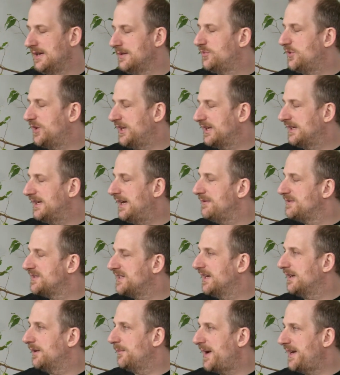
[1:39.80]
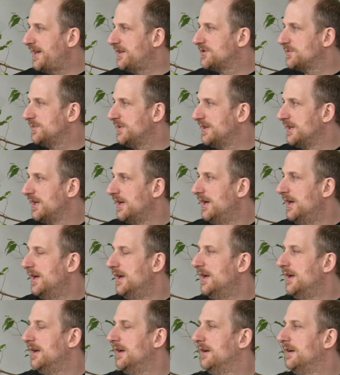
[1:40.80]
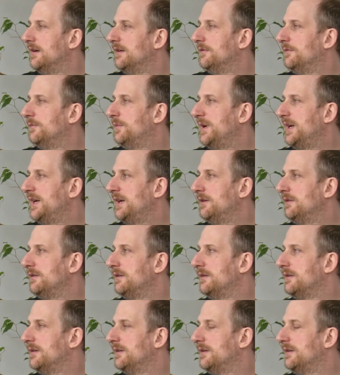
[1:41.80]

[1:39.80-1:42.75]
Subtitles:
the product lifecycle management where